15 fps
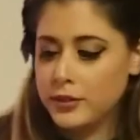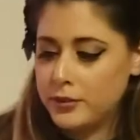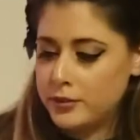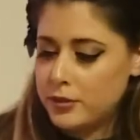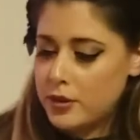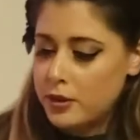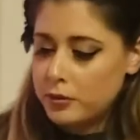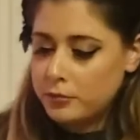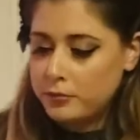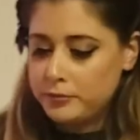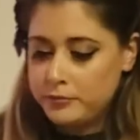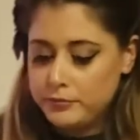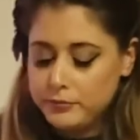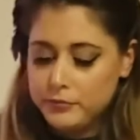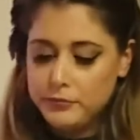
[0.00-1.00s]
So I'm
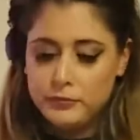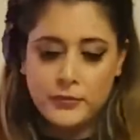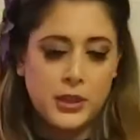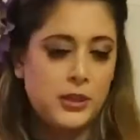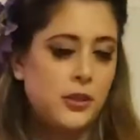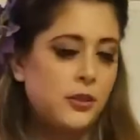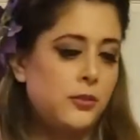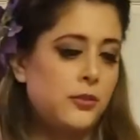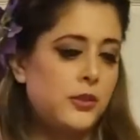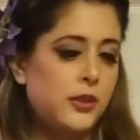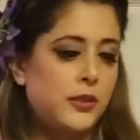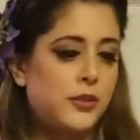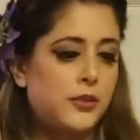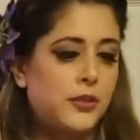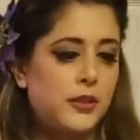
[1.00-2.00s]
going to use
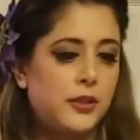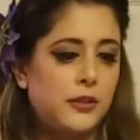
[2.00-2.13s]
this.